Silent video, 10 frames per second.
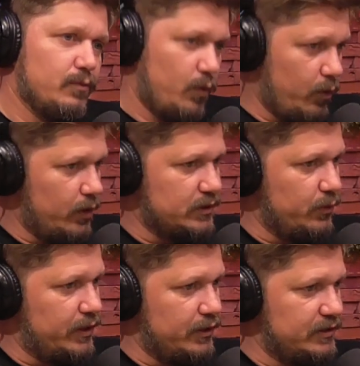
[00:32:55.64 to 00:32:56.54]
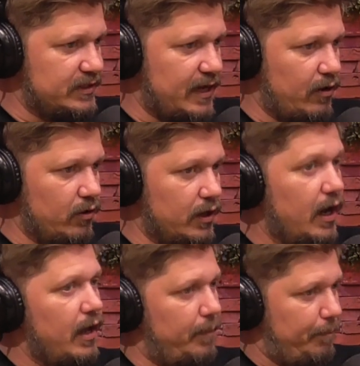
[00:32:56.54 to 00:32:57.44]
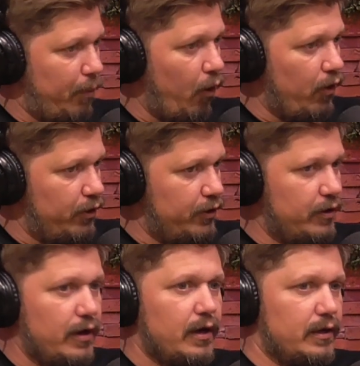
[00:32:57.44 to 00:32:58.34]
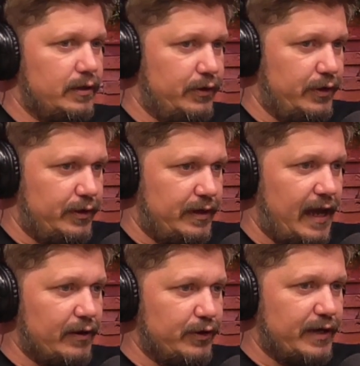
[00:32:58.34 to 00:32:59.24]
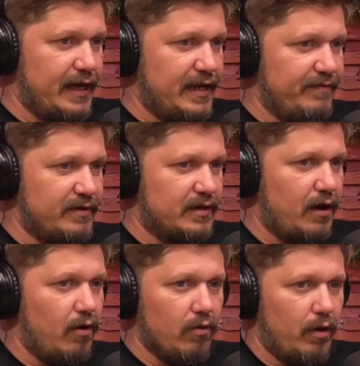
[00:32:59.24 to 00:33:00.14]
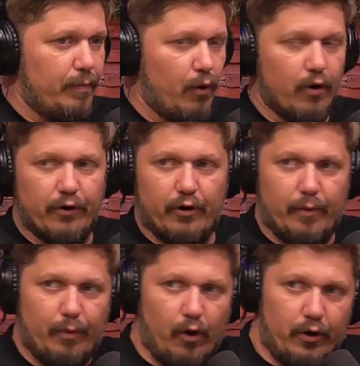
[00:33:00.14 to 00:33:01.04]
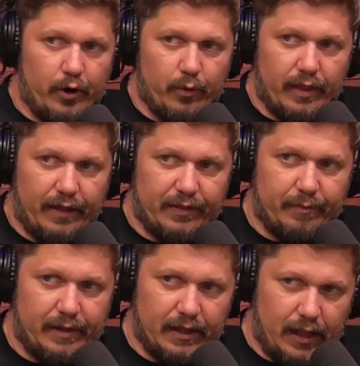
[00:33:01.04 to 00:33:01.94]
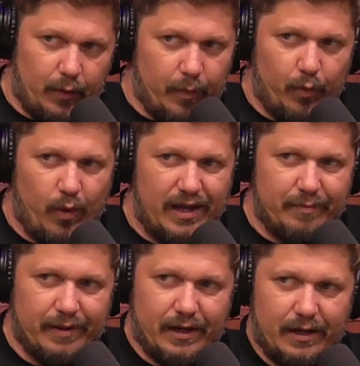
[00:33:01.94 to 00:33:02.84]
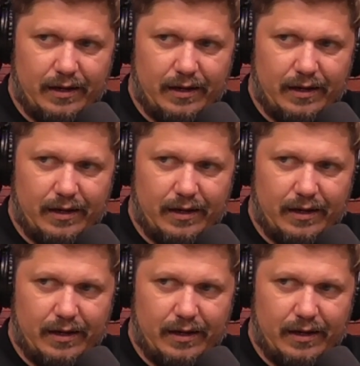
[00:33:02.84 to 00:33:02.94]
What was it we couldn't say earlier? Partner. Now you can't even call a partner without them being like, well, wait a minute.